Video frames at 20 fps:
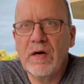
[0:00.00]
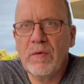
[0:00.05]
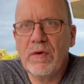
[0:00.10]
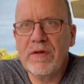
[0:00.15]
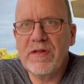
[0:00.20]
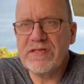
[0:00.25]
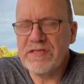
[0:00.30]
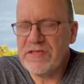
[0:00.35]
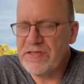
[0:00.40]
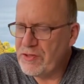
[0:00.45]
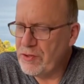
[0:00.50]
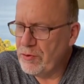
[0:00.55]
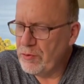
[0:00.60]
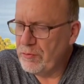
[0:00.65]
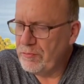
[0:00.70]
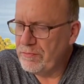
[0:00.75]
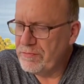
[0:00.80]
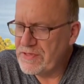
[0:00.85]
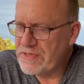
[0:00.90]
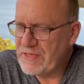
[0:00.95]
Well, this is
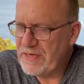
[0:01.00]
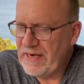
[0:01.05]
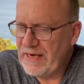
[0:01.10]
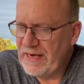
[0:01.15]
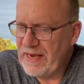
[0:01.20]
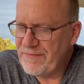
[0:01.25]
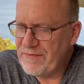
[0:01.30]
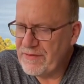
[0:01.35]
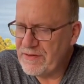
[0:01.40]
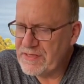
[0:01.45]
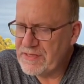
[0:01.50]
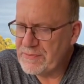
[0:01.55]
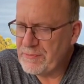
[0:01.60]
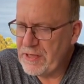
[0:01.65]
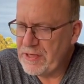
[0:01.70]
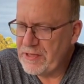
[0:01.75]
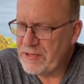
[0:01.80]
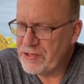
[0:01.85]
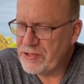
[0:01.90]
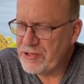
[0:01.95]
Job's 11th
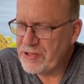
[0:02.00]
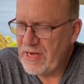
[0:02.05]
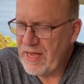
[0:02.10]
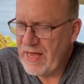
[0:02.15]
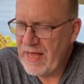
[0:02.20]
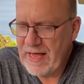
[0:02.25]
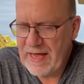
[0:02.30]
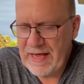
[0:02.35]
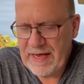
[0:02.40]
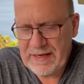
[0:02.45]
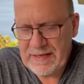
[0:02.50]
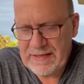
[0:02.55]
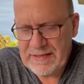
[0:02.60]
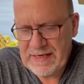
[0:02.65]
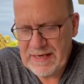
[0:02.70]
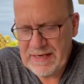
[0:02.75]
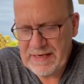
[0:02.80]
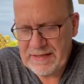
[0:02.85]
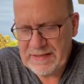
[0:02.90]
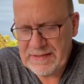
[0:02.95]
speech, and
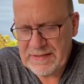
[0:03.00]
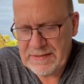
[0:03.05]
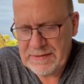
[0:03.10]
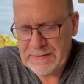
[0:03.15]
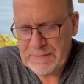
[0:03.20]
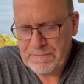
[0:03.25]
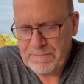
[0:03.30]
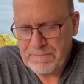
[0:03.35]
it is